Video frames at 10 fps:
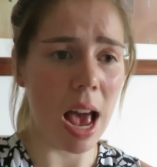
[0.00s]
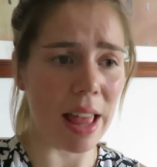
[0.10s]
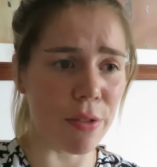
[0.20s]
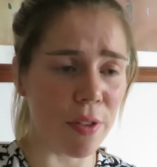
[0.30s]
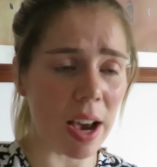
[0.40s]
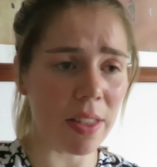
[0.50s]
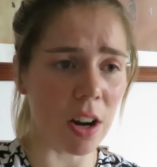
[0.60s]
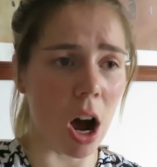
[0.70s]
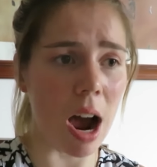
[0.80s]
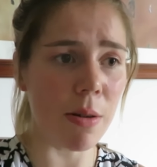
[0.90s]
And the fact
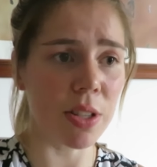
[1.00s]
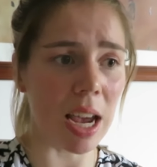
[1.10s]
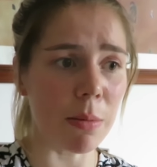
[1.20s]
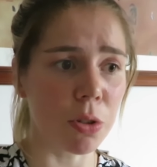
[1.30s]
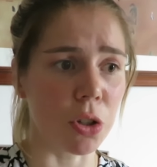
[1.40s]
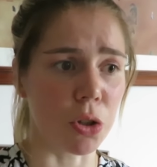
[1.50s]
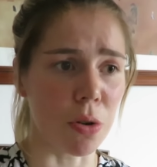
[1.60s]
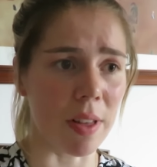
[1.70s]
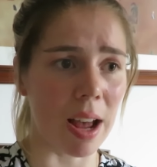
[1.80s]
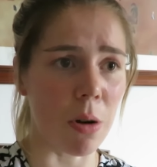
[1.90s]
that I was able to
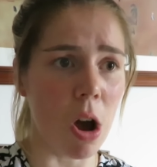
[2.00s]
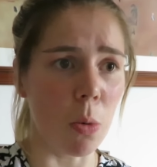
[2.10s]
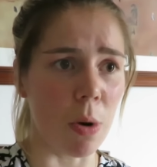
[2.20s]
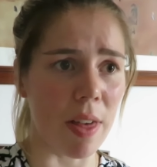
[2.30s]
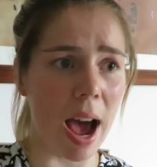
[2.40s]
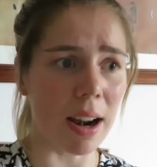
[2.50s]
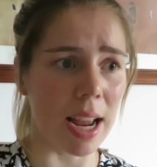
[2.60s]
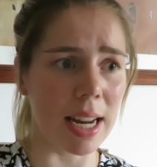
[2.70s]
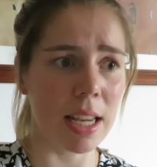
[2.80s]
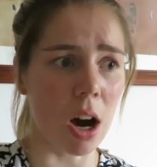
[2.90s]
do that without
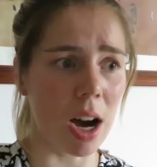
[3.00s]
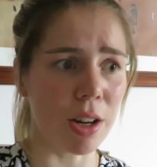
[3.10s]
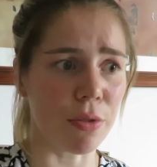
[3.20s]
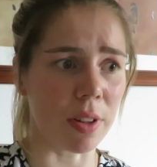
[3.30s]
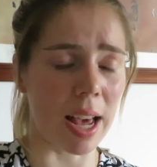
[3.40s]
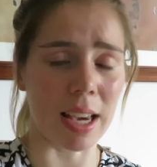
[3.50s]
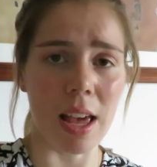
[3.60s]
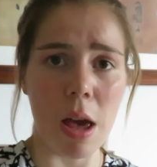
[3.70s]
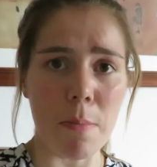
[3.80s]
any kind of like